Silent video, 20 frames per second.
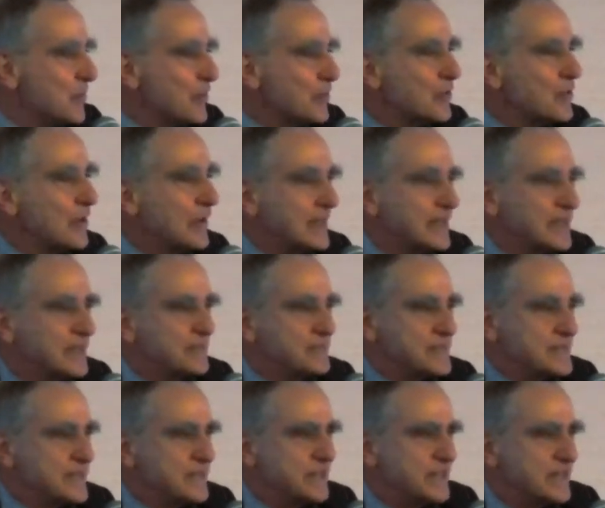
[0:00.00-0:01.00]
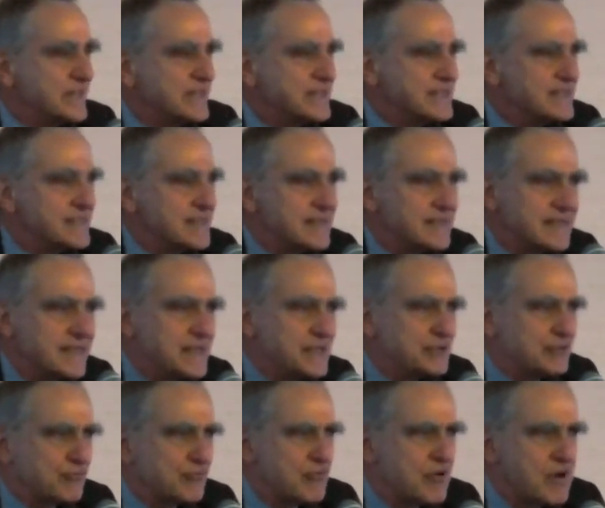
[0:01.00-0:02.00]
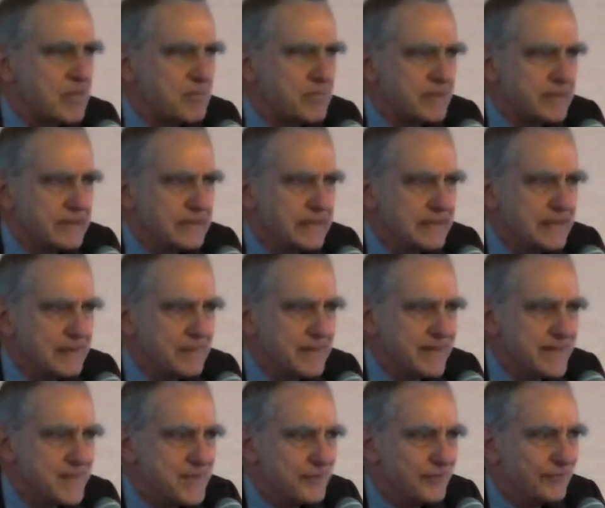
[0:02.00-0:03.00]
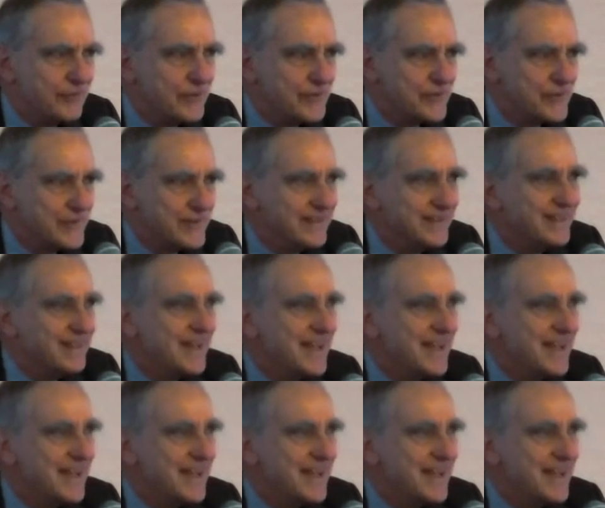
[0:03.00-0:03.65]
or calling the physician and saying he's tromping a little bit on the floor.